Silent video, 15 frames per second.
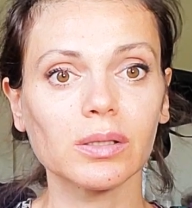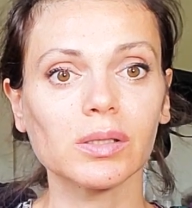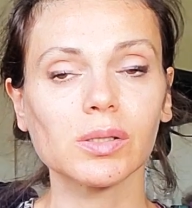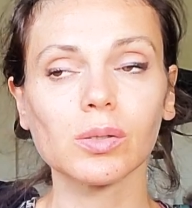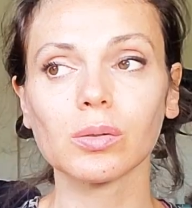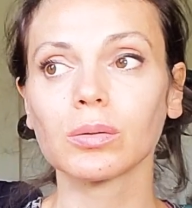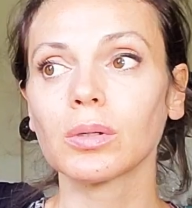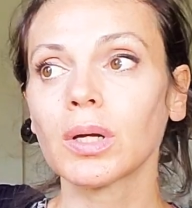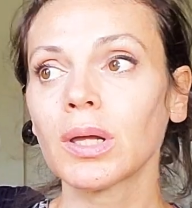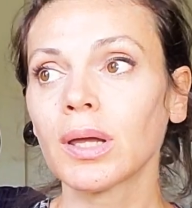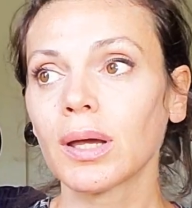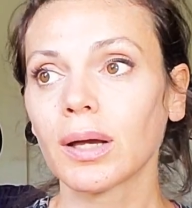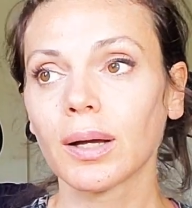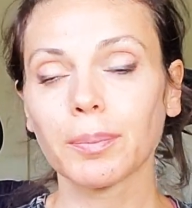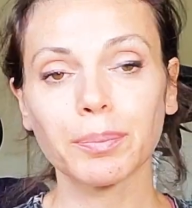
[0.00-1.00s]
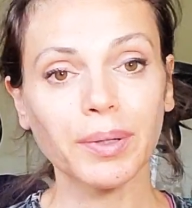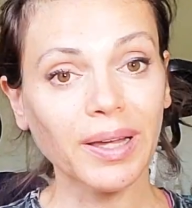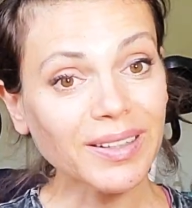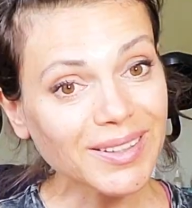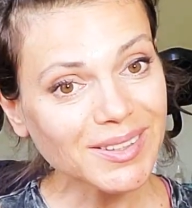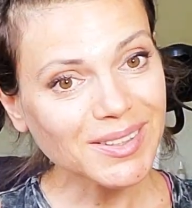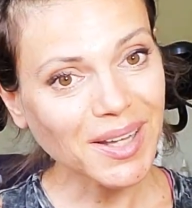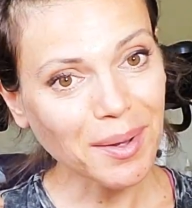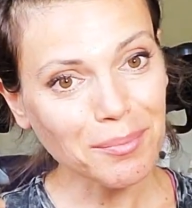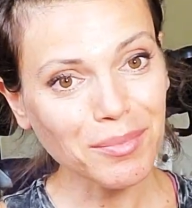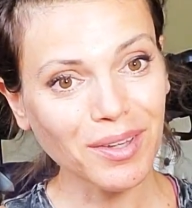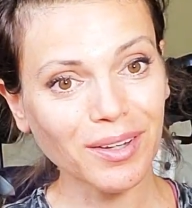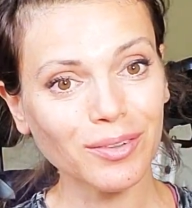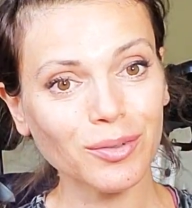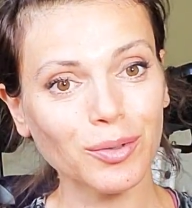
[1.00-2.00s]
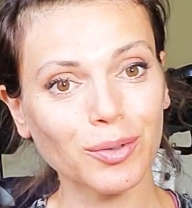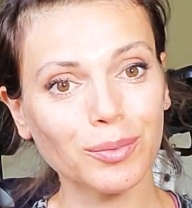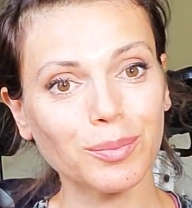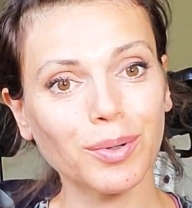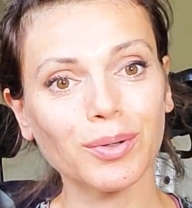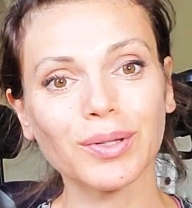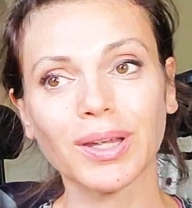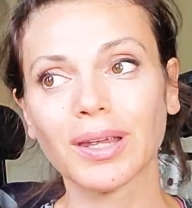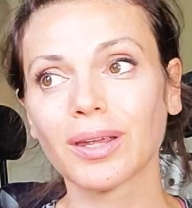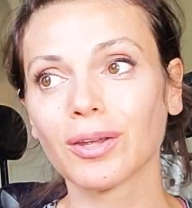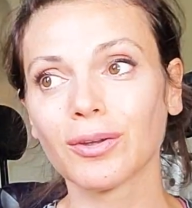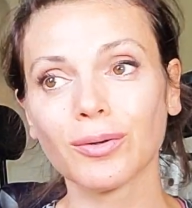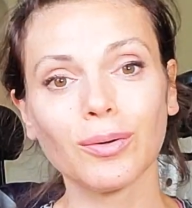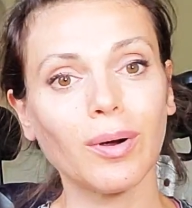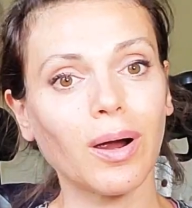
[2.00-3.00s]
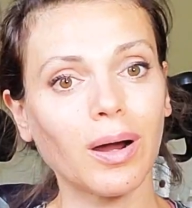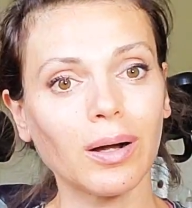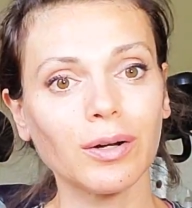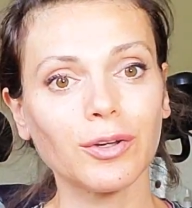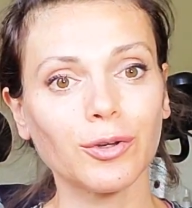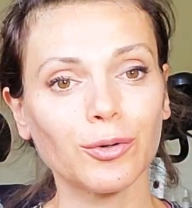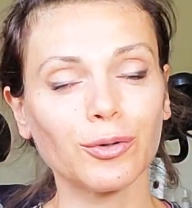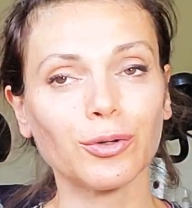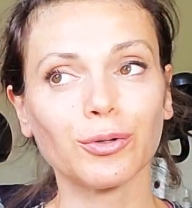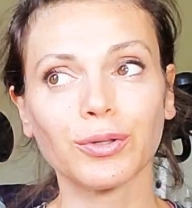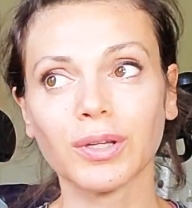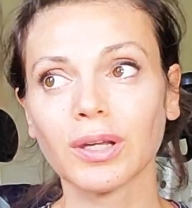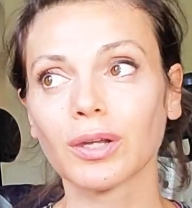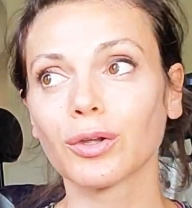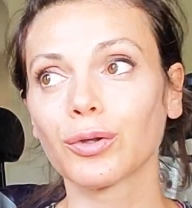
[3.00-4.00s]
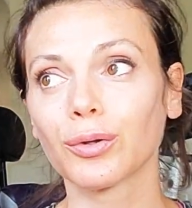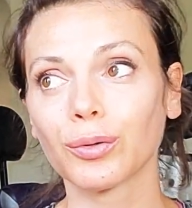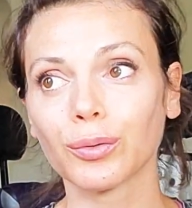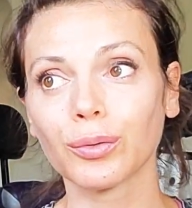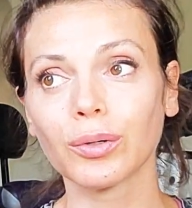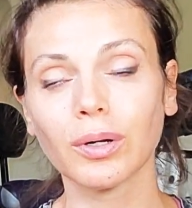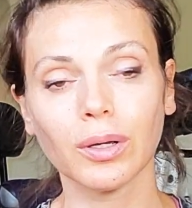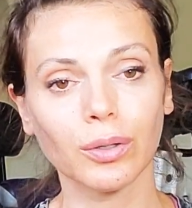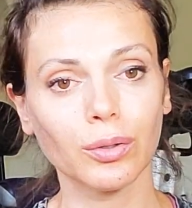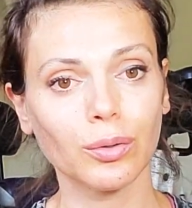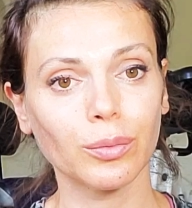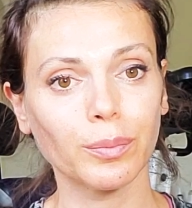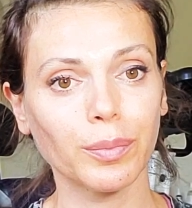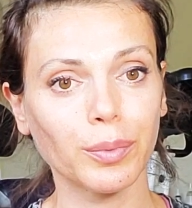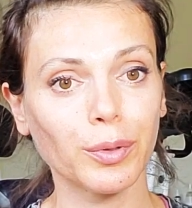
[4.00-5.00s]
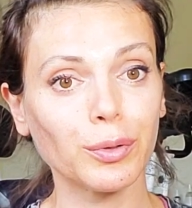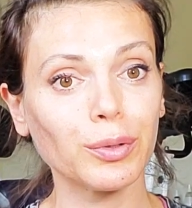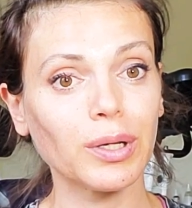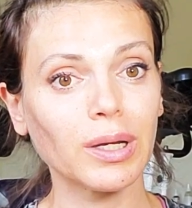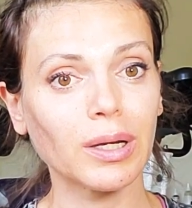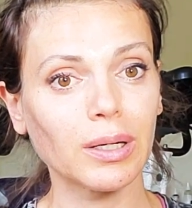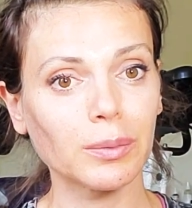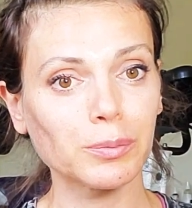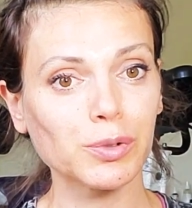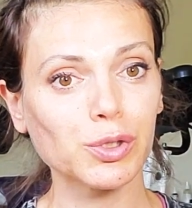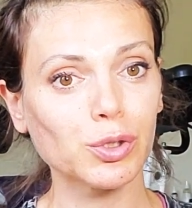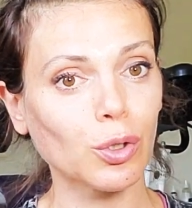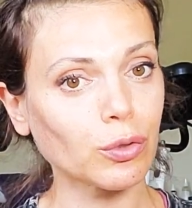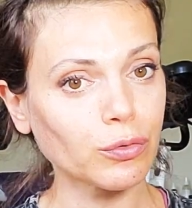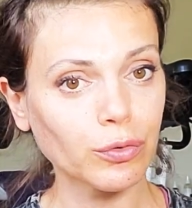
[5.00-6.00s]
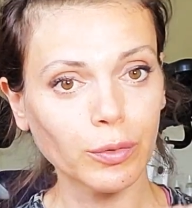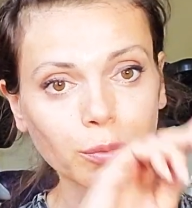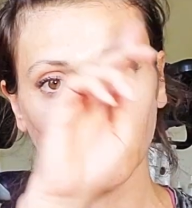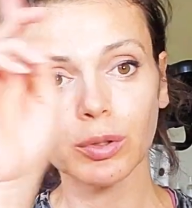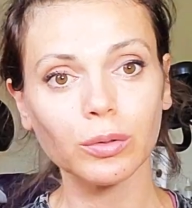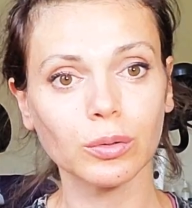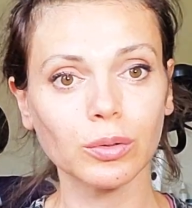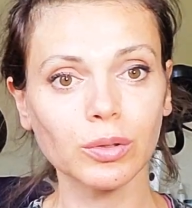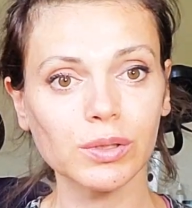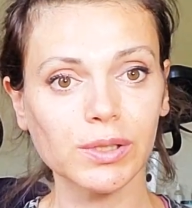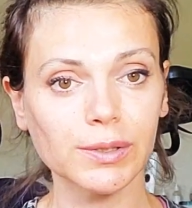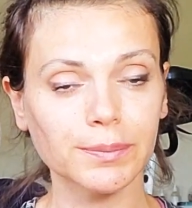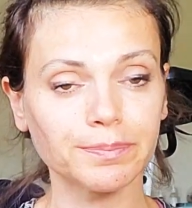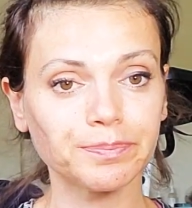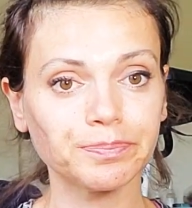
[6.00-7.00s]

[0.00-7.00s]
So apply the same thing to your body. You are your unique you, and your beauty comes not from your looks,